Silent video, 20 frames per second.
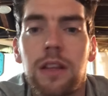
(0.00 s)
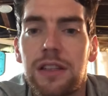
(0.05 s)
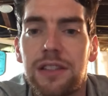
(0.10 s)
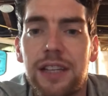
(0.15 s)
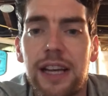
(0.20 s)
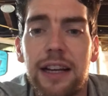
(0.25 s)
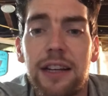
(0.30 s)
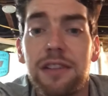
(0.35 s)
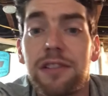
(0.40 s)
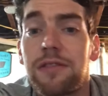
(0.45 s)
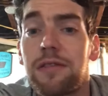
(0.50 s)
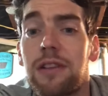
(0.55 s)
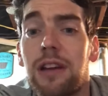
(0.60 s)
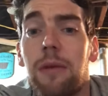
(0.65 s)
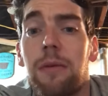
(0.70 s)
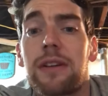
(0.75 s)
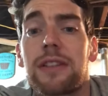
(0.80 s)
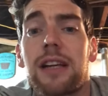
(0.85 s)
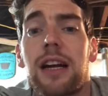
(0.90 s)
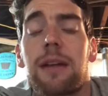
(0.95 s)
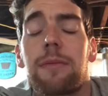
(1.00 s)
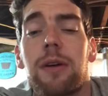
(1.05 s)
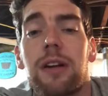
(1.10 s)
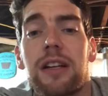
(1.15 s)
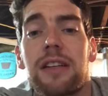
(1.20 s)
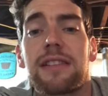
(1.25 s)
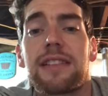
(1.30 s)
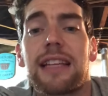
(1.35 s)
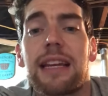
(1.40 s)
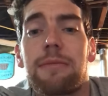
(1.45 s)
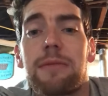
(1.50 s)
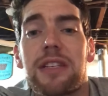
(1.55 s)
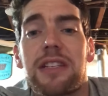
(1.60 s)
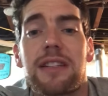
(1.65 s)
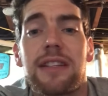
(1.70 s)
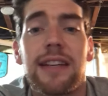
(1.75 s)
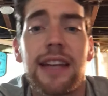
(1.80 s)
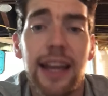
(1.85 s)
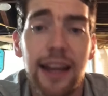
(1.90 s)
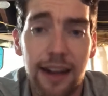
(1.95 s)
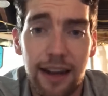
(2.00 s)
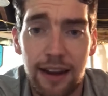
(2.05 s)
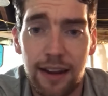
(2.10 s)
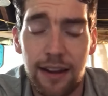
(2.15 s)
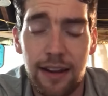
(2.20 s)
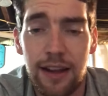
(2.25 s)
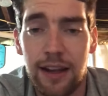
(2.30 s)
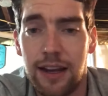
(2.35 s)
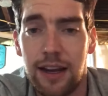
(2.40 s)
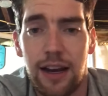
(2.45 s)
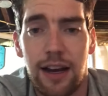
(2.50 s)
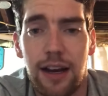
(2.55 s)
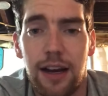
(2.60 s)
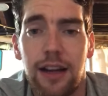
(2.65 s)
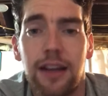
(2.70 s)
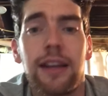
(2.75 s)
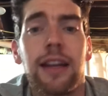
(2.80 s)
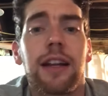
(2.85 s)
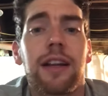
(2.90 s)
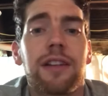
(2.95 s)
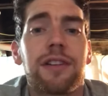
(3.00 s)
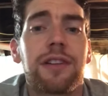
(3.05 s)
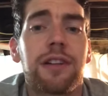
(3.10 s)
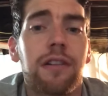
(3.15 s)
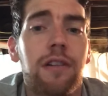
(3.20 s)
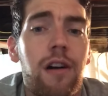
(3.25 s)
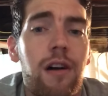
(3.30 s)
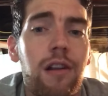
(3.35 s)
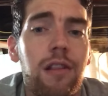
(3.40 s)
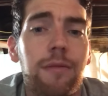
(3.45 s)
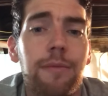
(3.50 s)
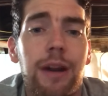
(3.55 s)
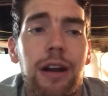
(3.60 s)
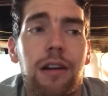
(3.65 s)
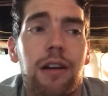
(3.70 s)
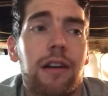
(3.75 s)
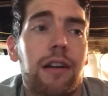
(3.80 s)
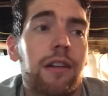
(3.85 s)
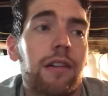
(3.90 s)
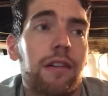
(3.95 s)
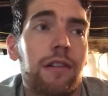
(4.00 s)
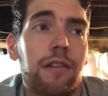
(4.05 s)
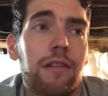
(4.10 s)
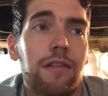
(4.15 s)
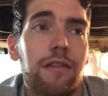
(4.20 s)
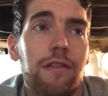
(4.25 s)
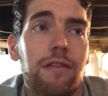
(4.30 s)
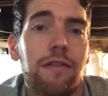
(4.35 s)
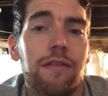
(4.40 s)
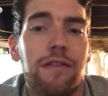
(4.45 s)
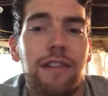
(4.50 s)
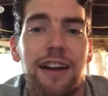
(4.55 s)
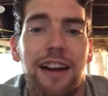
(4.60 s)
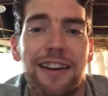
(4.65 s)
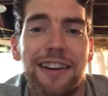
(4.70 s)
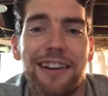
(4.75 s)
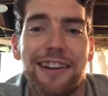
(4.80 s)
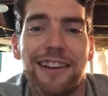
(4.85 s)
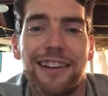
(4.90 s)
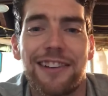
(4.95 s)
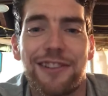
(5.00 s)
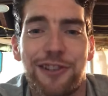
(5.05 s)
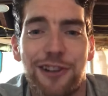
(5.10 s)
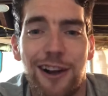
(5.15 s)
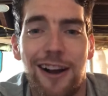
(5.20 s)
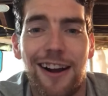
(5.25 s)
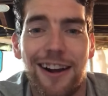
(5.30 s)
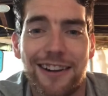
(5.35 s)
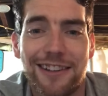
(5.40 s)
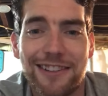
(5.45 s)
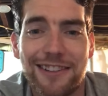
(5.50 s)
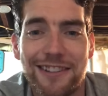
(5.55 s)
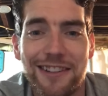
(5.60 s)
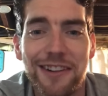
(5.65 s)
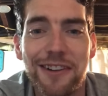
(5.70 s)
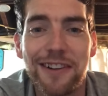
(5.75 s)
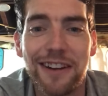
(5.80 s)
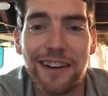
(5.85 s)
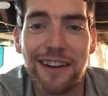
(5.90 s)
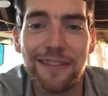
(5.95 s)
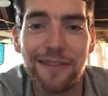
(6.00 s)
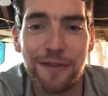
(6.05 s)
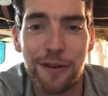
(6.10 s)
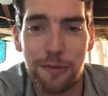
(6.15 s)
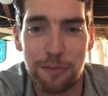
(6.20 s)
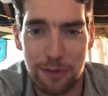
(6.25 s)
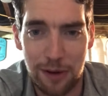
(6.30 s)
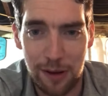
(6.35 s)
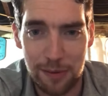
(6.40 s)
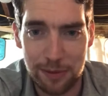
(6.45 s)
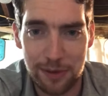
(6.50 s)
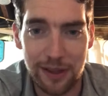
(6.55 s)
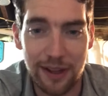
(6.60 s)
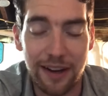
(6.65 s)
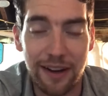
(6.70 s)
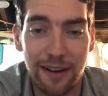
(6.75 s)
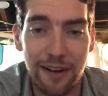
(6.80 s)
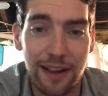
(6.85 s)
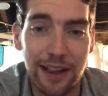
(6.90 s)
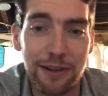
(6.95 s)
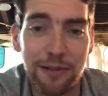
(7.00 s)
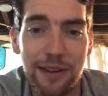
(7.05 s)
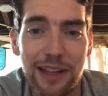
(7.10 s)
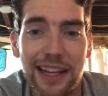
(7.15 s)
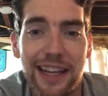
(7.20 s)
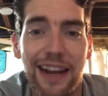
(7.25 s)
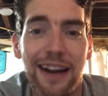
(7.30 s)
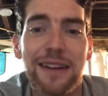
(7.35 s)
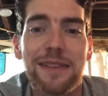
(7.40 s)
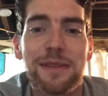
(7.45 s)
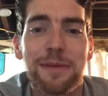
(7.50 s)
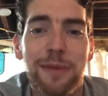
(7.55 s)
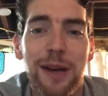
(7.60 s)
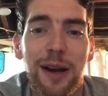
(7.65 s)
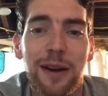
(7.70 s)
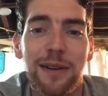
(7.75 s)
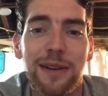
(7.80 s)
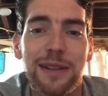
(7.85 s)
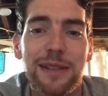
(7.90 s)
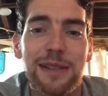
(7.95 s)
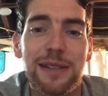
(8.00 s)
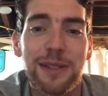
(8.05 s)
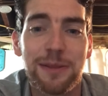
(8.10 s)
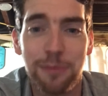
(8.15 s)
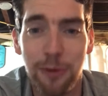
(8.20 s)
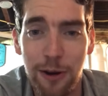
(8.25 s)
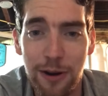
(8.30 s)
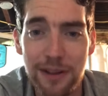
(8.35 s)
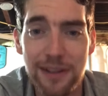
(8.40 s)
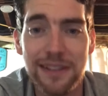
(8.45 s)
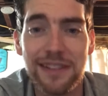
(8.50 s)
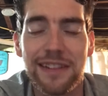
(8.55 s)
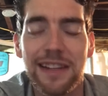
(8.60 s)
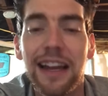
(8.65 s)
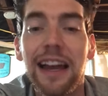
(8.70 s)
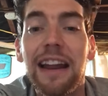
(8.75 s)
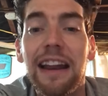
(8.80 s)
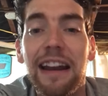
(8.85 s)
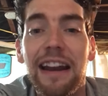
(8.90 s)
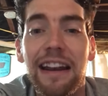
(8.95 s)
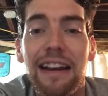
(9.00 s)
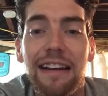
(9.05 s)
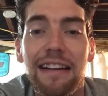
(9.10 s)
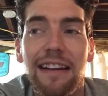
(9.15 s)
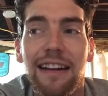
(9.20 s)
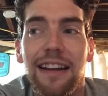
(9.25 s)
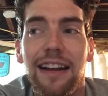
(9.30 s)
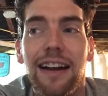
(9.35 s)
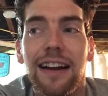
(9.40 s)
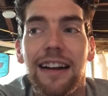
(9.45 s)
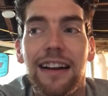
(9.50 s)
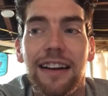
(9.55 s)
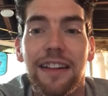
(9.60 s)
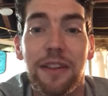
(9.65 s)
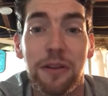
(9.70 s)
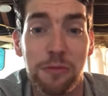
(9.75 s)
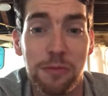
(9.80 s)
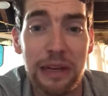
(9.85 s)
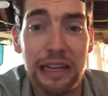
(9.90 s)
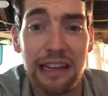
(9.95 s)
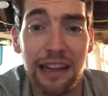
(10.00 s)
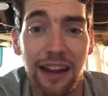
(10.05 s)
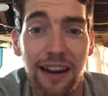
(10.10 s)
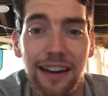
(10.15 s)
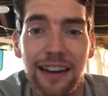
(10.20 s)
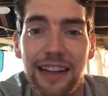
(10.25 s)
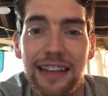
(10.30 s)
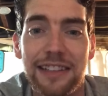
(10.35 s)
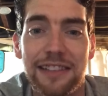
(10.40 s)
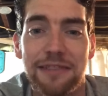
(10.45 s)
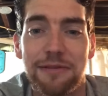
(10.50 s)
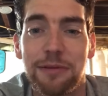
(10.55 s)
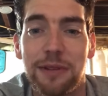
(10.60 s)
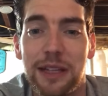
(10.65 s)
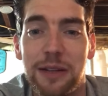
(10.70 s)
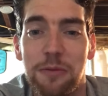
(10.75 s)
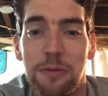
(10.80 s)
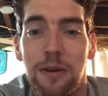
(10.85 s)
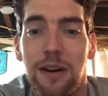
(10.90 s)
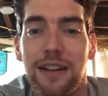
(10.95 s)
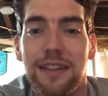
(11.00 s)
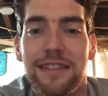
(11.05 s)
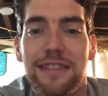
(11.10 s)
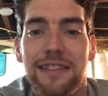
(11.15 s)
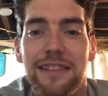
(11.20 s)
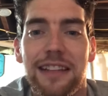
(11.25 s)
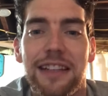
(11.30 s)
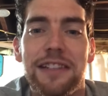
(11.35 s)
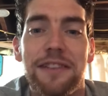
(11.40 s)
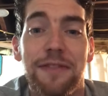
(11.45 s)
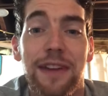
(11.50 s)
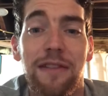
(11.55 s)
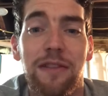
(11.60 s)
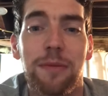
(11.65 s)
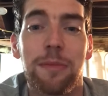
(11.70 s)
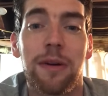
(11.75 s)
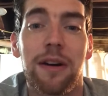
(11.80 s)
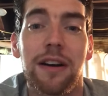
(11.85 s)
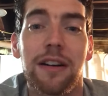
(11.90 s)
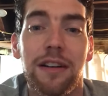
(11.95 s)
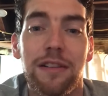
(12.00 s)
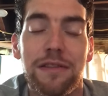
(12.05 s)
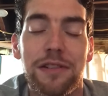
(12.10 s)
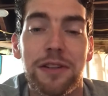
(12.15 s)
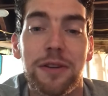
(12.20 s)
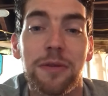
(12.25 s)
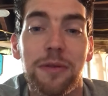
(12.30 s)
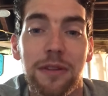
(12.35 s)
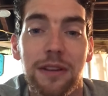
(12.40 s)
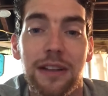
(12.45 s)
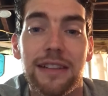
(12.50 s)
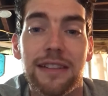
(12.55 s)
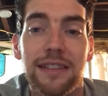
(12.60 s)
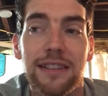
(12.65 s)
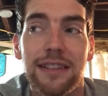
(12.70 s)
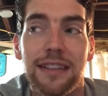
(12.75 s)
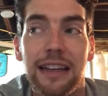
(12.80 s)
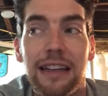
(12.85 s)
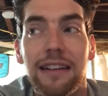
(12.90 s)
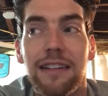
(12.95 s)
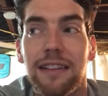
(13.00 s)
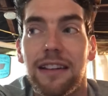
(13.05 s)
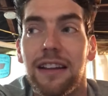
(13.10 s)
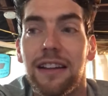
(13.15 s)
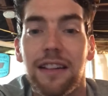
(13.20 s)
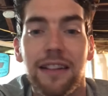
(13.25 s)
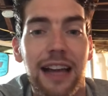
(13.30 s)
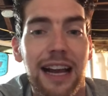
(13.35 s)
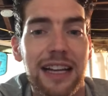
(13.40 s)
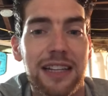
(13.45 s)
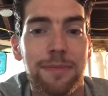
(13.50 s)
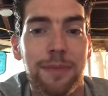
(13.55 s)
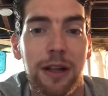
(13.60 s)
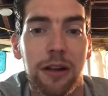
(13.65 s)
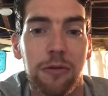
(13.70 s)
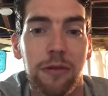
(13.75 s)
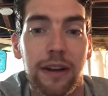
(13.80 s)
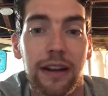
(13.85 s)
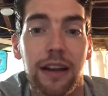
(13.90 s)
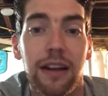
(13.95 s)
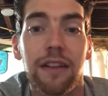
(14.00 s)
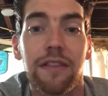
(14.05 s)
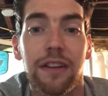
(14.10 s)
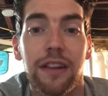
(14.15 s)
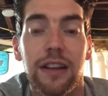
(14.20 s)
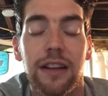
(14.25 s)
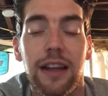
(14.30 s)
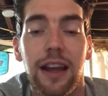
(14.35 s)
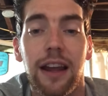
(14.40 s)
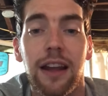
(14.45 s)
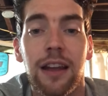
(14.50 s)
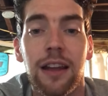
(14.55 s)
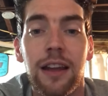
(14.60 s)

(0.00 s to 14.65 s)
second student I want to talk about, his name is Nick. Nick is your all-American kind of jock student, football player. All he really cares about is sports, and then the weekend he just really wants, his favorite part of school is the last bell ringing for the day.